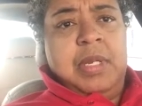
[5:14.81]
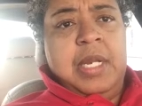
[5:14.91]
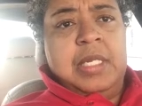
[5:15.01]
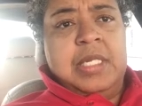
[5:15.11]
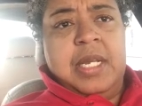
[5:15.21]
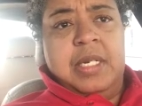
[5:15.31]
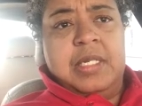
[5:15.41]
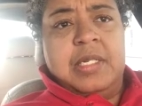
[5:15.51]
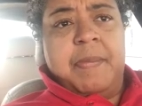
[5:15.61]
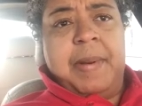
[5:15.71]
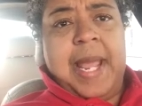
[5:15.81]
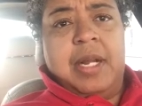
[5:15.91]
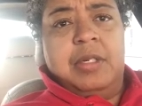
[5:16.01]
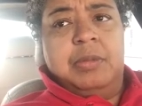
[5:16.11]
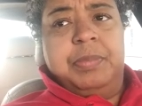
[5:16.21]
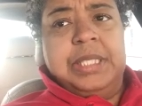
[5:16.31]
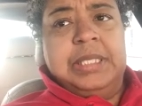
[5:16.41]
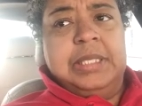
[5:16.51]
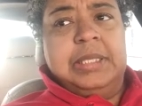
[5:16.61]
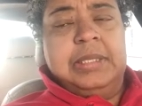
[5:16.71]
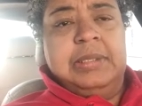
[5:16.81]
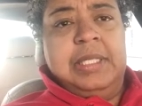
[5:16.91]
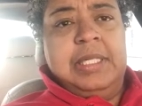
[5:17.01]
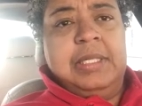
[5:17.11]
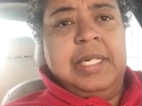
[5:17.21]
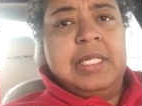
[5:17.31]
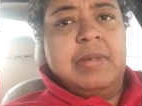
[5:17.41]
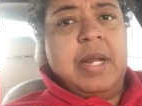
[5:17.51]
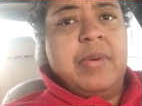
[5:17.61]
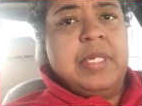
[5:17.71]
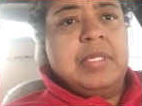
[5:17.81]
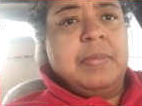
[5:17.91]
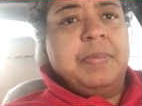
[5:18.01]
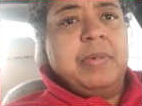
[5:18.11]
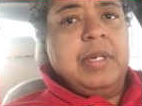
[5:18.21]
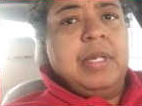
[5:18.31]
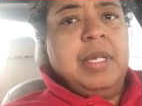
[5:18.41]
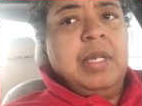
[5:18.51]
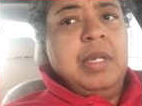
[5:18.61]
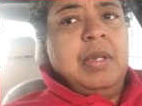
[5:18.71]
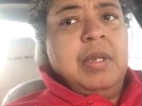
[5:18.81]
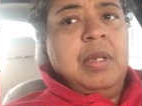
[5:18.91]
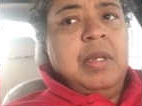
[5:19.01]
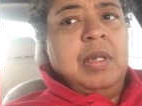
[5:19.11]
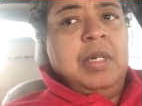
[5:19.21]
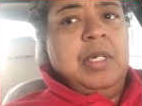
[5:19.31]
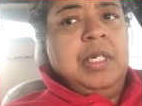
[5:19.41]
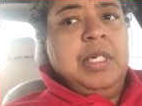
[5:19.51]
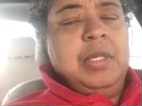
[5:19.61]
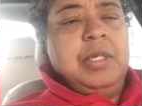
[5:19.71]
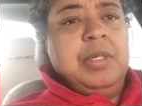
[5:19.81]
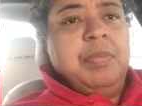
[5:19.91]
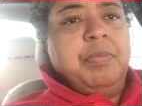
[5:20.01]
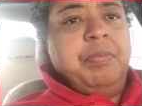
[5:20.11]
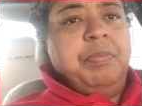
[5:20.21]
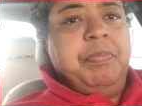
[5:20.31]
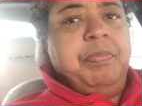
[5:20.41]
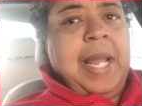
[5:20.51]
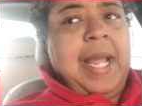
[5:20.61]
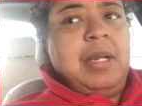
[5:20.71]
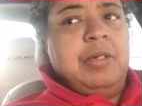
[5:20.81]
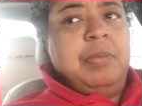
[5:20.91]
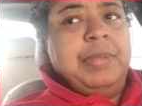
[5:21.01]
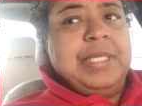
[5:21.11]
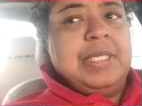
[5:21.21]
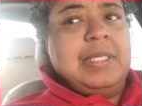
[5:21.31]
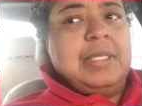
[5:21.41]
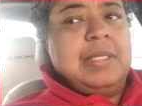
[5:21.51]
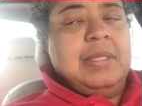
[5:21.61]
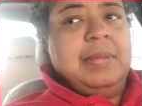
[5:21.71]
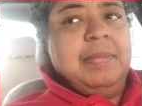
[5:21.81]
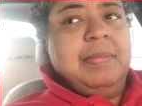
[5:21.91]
I could tell this is a black-owned business, you know, and that's what I want to support. Good black-owned businesses.